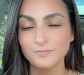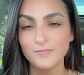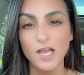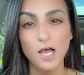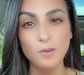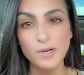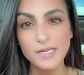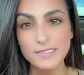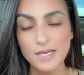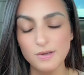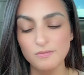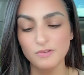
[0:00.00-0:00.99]
I'll break it
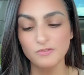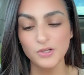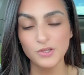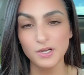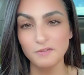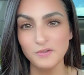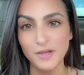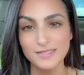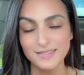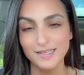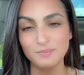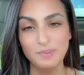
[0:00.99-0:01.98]
down even further if you guys
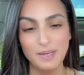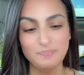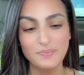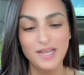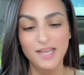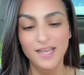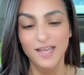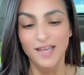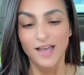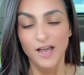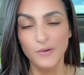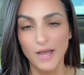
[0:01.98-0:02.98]
need, but
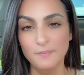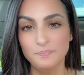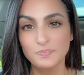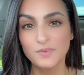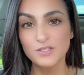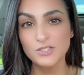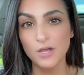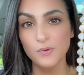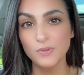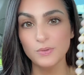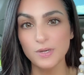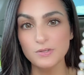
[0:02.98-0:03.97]
okay. So
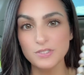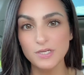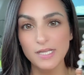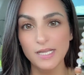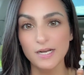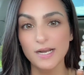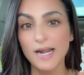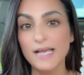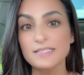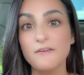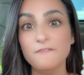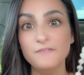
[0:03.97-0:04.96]
the rosary here, it
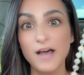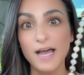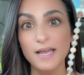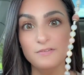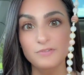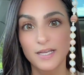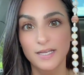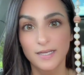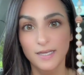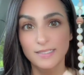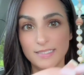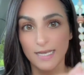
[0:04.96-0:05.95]
has
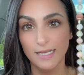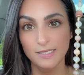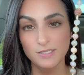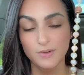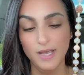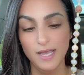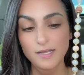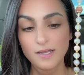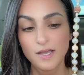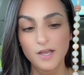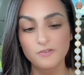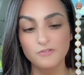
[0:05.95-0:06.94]
5 decades, okay?
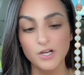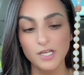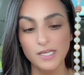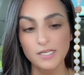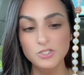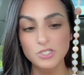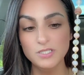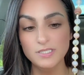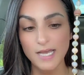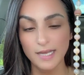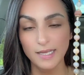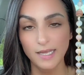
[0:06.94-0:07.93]
For each
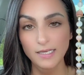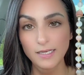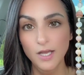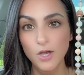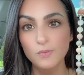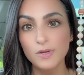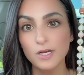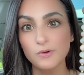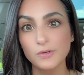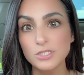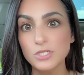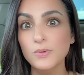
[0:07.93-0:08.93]
decade, we are
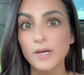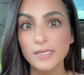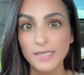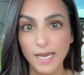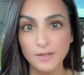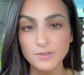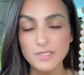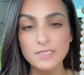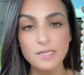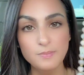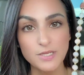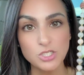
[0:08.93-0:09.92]
going to announce
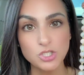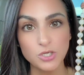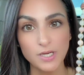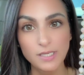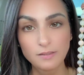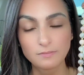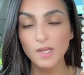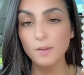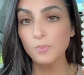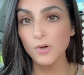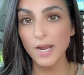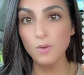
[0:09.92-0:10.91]
the mystery,
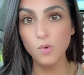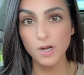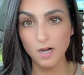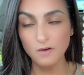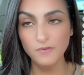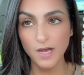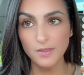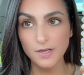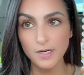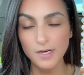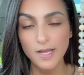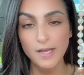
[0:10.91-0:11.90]
pray 1 Our
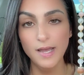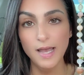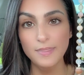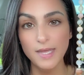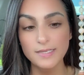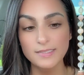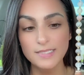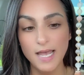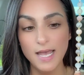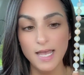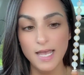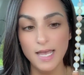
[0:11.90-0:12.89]
Father, and then
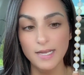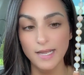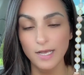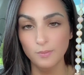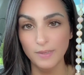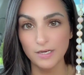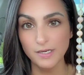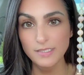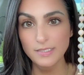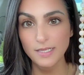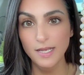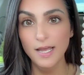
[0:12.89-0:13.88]
10 Hail
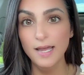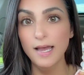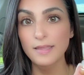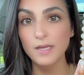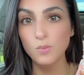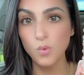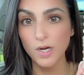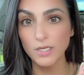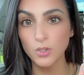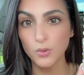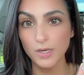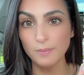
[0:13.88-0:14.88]
Marys, and then 1
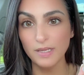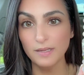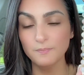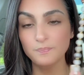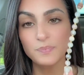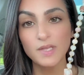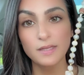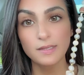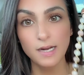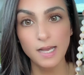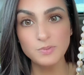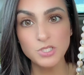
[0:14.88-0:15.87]
Glory be. And then
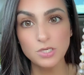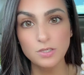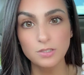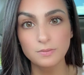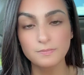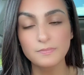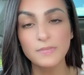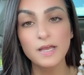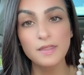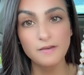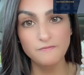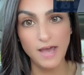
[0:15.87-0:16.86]
optional,
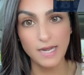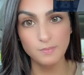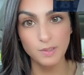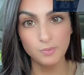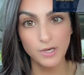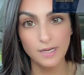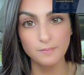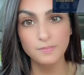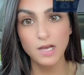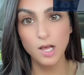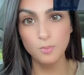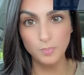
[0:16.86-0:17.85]
the Fatima prayer.
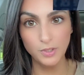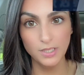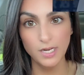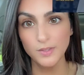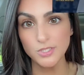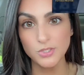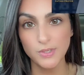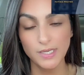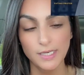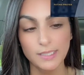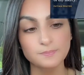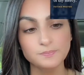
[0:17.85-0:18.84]
I'll put it on the screen
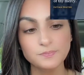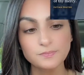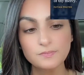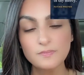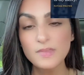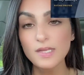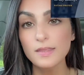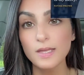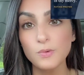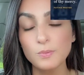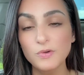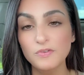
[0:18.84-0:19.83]
here. Then
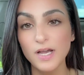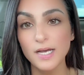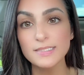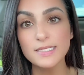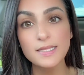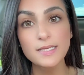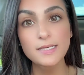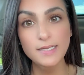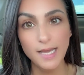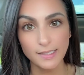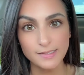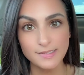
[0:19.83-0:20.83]
we're moving on to the
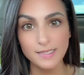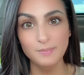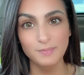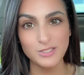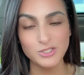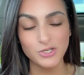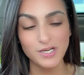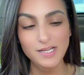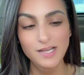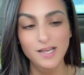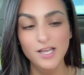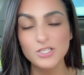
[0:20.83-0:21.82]
next mystery.
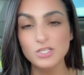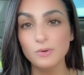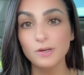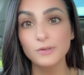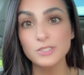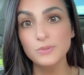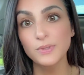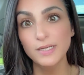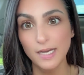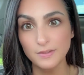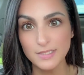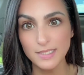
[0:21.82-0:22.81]
So we're going to
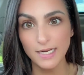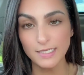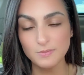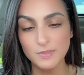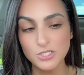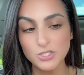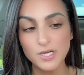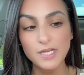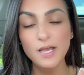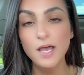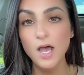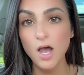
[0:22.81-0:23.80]
announce the next mystery,
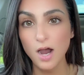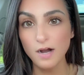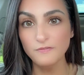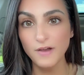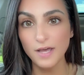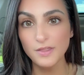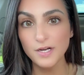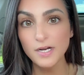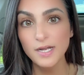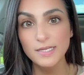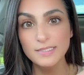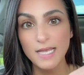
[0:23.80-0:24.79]
Our Father,
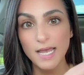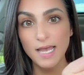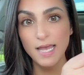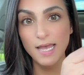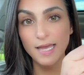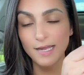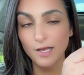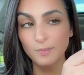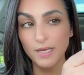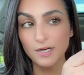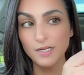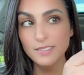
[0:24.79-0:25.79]
10 Hail
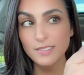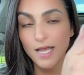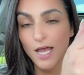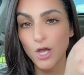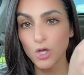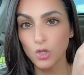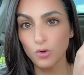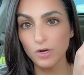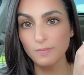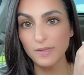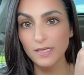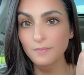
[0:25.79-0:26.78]
Marys,
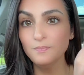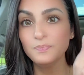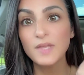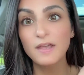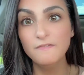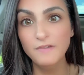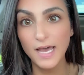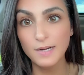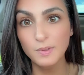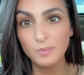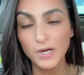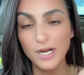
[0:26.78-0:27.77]
Glory be,
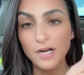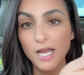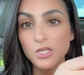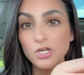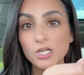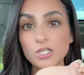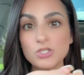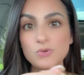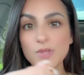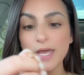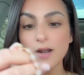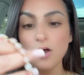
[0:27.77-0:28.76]
Fatima prayer, and you're going to do
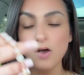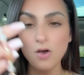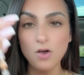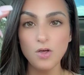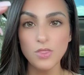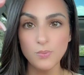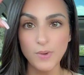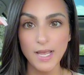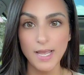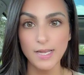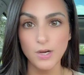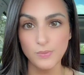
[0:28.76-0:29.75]
that all the
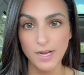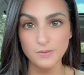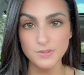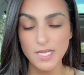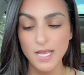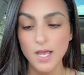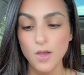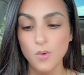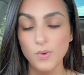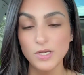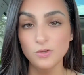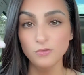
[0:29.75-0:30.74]
way around.
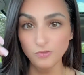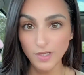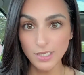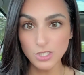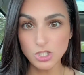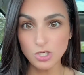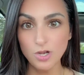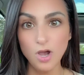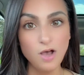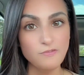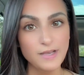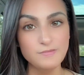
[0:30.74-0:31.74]
When you finish
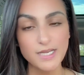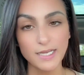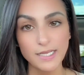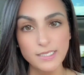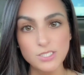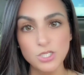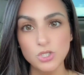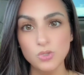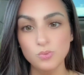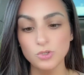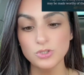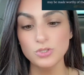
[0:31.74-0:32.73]
all 5 decades, you
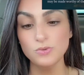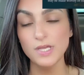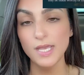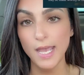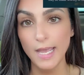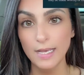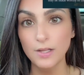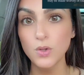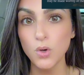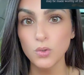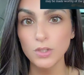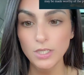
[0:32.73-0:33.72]
will do the Hail
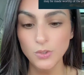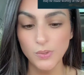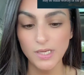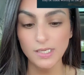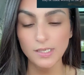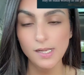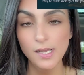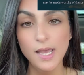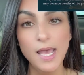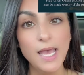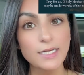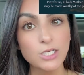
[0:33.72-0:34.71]
Holy Queen
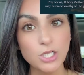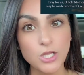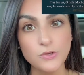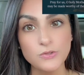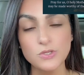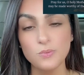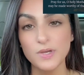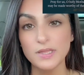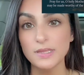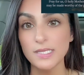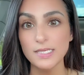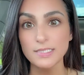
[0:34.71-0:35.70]
and close
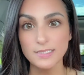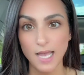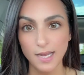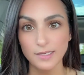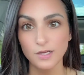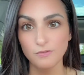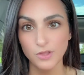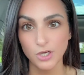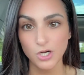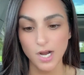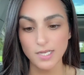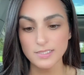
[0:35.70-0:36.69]
with the sign of the
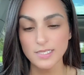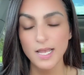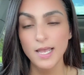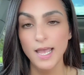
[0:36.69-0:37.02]
cross.